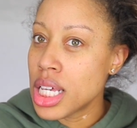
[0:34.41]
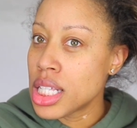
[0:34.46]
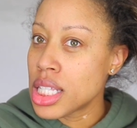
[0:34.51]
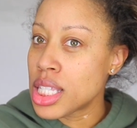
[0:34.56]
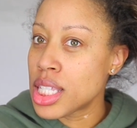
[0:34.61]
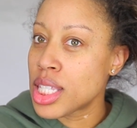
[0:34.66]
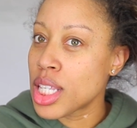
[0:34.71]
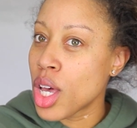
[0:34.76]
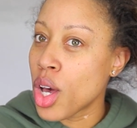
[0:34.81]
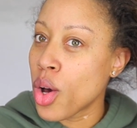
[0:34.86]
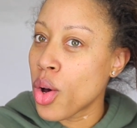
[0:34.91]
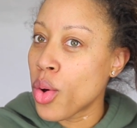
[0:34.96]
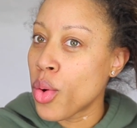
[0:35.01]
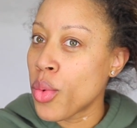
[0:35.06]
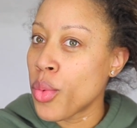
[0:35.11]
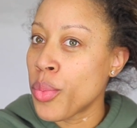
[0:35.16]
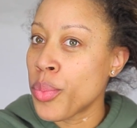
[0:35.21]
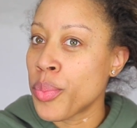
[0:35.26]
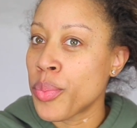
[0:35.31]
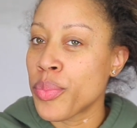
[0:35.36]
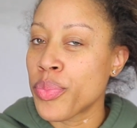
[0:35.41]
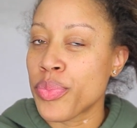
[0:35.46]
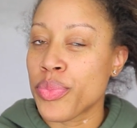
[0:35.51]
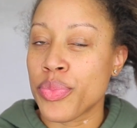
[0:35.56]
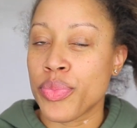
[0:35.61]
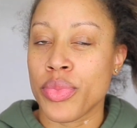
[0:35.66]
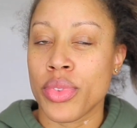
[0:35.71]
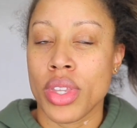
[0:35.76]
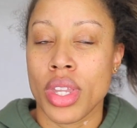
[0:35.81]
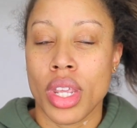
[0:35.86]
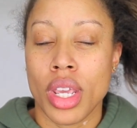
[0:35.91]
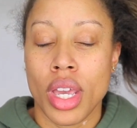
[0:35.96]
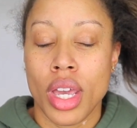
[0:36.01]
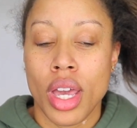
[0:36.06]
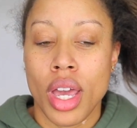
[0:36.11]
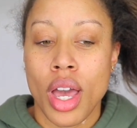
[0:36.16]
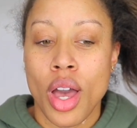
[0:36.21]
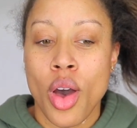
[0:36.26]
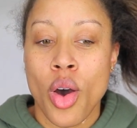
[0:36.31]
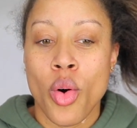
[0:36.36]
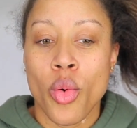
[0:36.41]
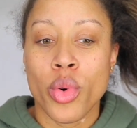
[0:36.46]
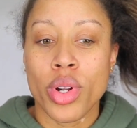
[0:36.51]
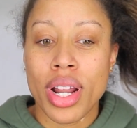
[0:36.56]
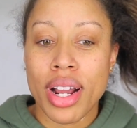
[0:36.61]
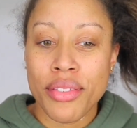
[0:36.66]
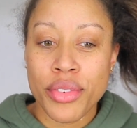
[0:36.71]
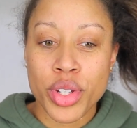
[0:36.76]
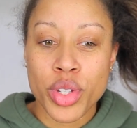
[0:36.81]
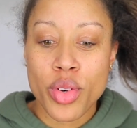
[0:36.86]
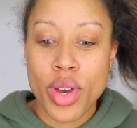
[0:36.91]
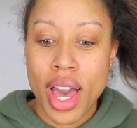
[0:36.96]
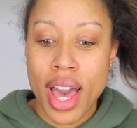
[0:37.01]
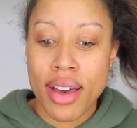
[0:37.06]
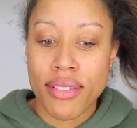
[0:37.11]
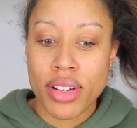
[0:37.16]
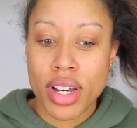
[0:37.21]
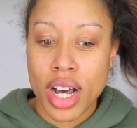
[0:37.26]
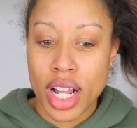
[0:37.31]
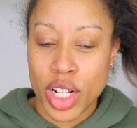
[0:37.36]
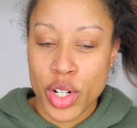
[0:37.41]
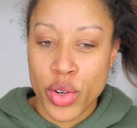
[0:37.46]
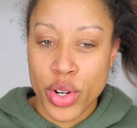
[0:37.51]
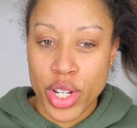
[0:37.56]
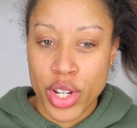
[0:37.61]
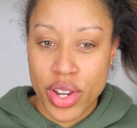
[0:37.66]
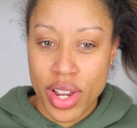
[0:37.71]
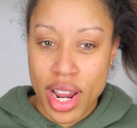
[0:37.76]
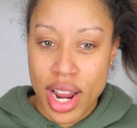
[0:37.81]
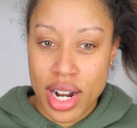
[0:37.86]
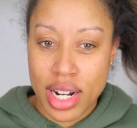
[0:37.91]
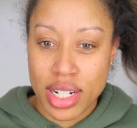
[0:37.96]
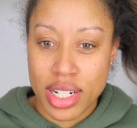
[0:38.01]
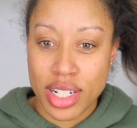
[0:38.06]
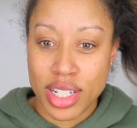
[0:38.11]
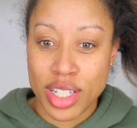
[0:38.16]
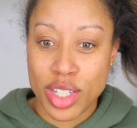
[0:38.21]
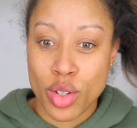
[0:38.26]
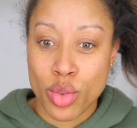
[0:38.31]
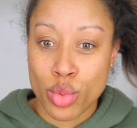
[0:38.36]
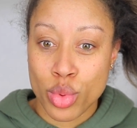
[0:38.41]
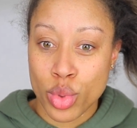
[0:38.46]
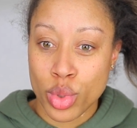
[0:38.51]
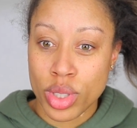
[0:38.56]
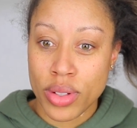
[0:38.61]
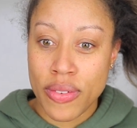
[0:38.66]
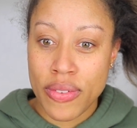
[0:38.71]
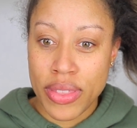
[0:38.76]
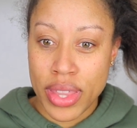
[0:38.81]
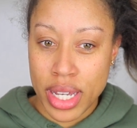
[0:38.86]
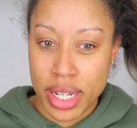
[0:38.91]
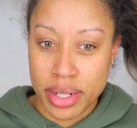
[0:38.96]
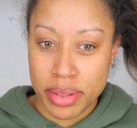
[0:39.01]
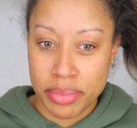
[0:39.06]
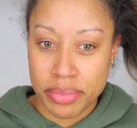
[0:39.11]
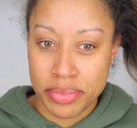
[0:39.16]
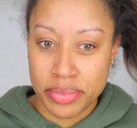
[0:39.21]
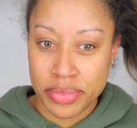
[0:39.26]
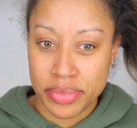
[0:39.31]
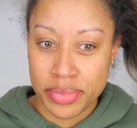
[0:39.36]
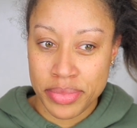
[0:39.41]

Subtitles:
So whenever you have color in your hair, this is a rule of thumb.